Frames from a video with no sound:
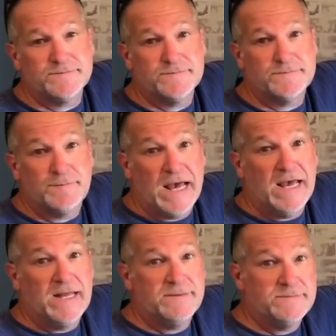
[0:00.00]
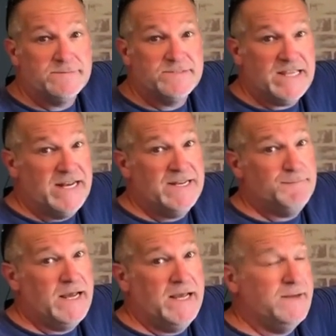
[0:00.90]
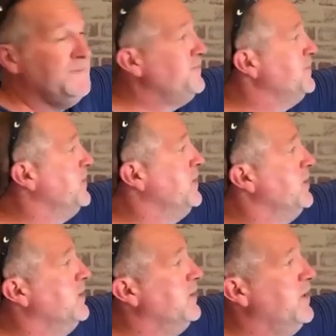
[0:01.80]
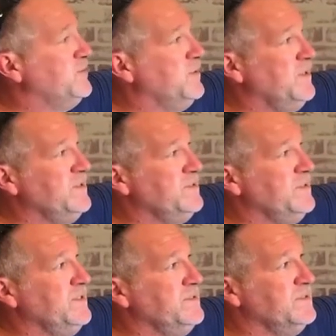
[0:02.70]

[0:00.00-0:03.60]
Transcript: pine, sanded pine. That's what this is.